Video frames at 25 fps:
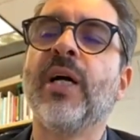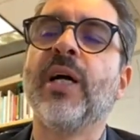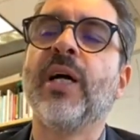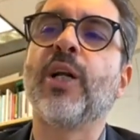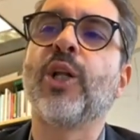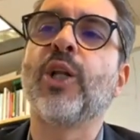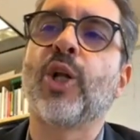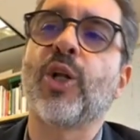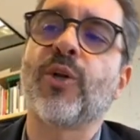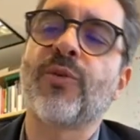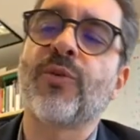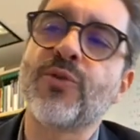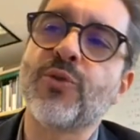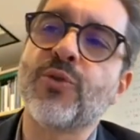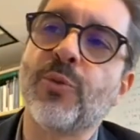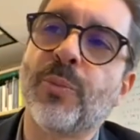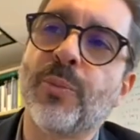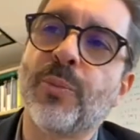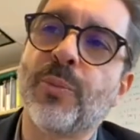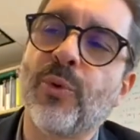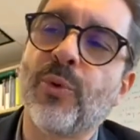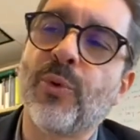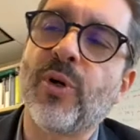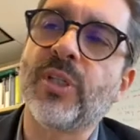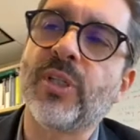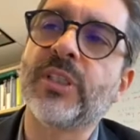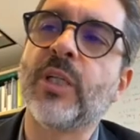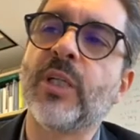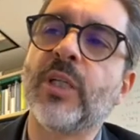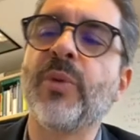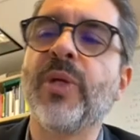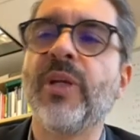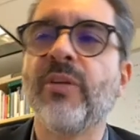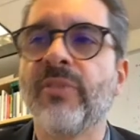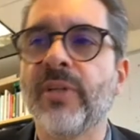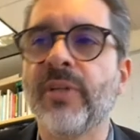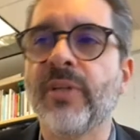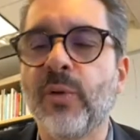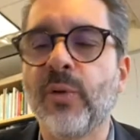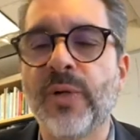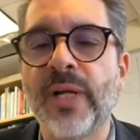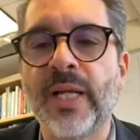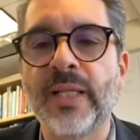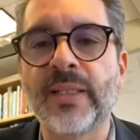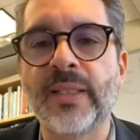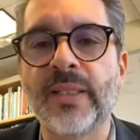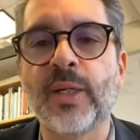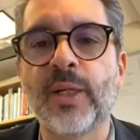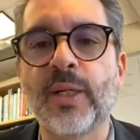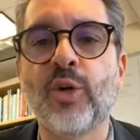A lot of support, and we even
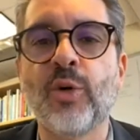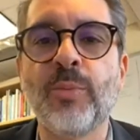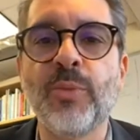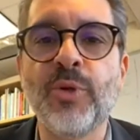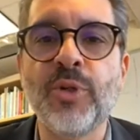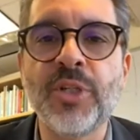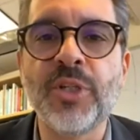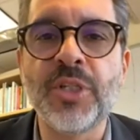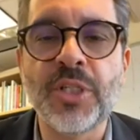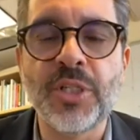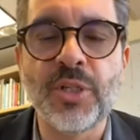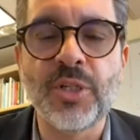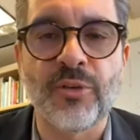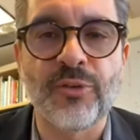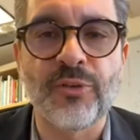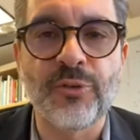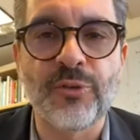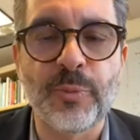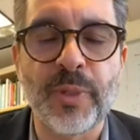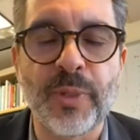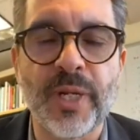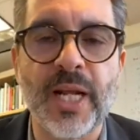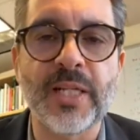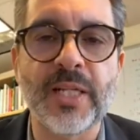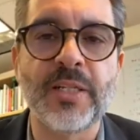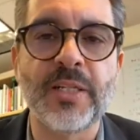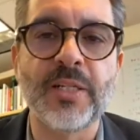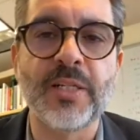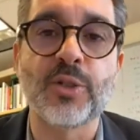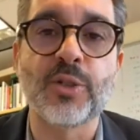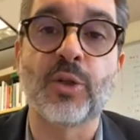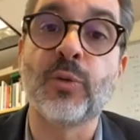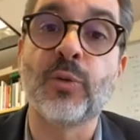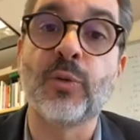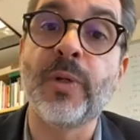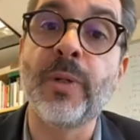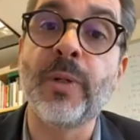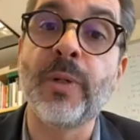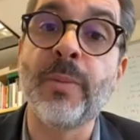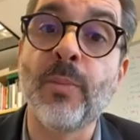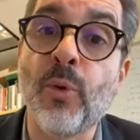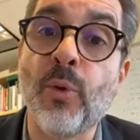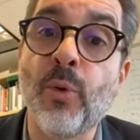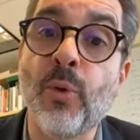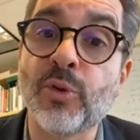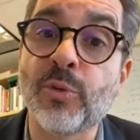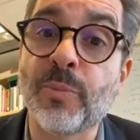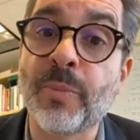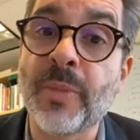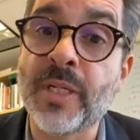created a community of practice on
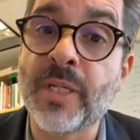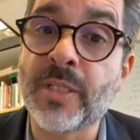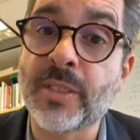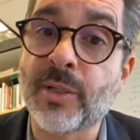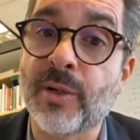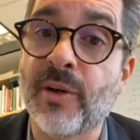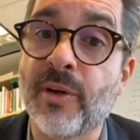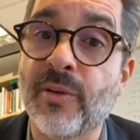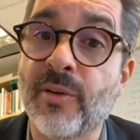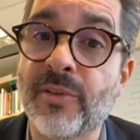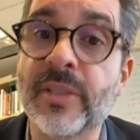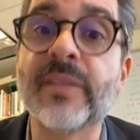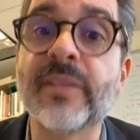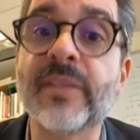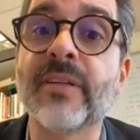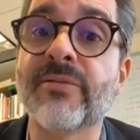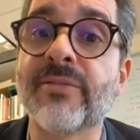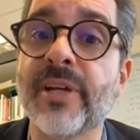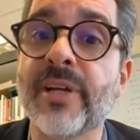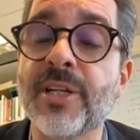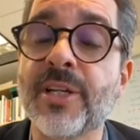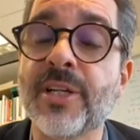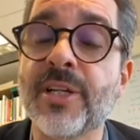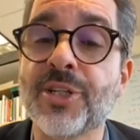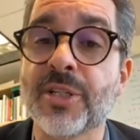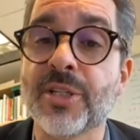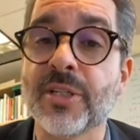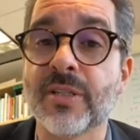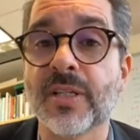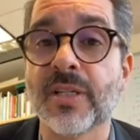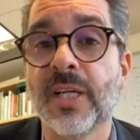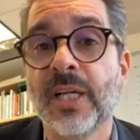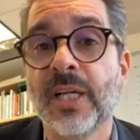remote mental health interventions